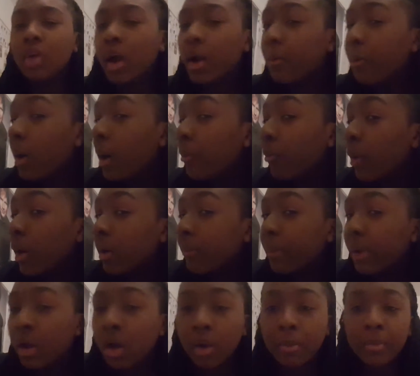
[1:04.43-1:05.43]
I'm wearing
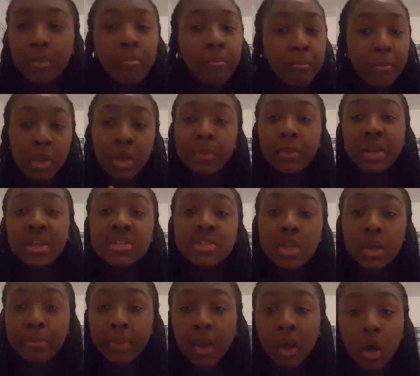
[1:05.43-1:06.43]
makeup.
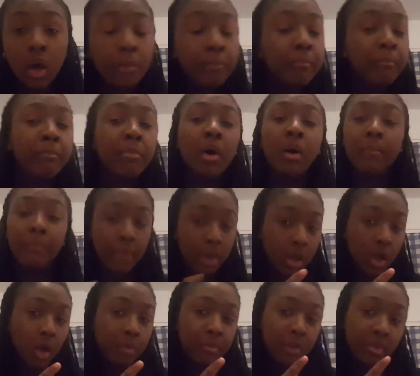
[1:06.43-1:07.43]
Minimalistic makeup, but
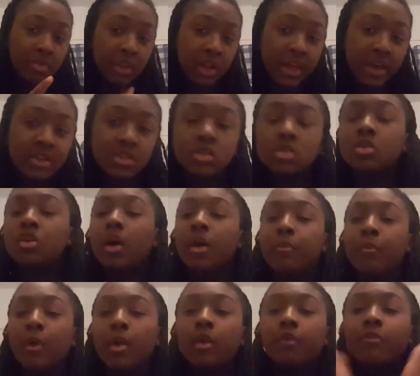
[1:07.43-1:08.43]
makeup nonetheless.
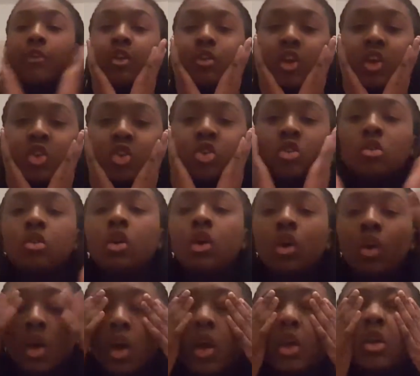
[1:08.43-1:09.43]
I'm wearing foundation,
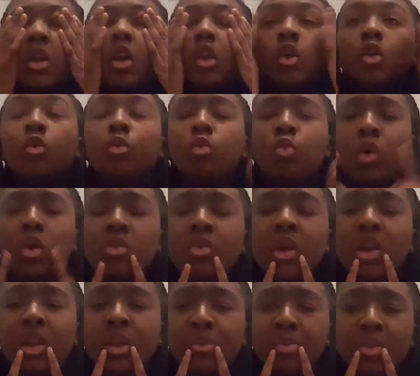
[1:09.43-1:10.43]
eyeshadow, was
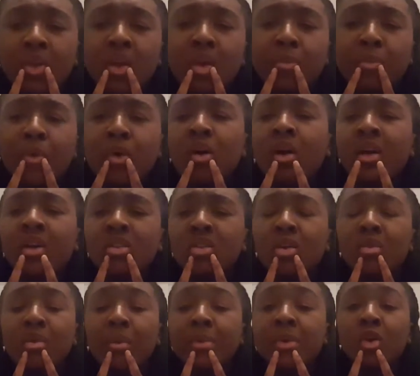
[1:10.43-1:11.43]
wearing lipstick, but I ended
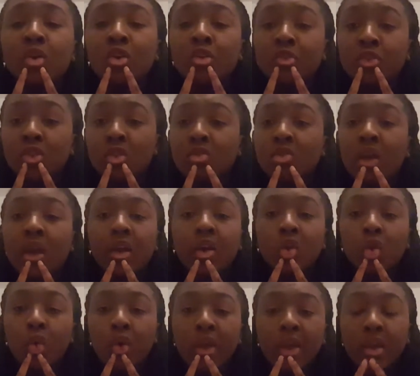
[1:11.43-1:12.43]
up rubbing it off because it was getting
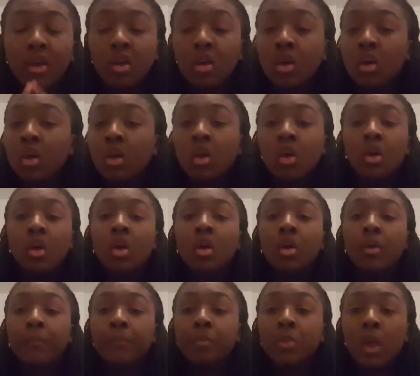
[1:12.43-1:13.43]
annoying.
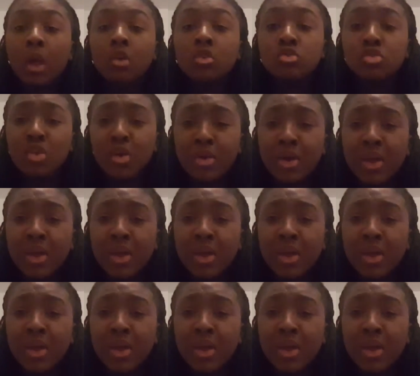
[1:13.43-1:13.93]
So